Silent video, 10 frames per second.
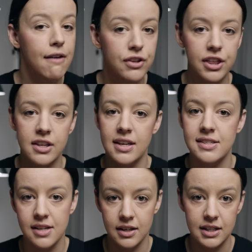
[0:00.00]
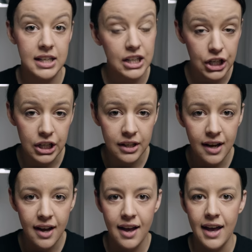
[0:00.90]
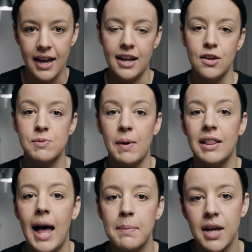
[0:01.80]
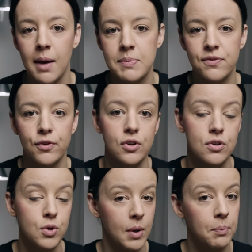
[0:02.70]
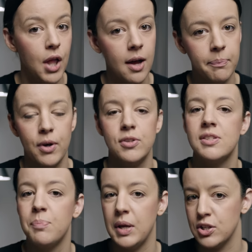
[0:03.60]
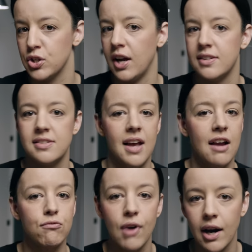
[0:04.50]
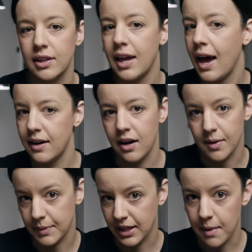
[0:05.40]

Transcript: everything is done here. And I use my laptops for doing blog posts, Pinterest. I rarely edit on my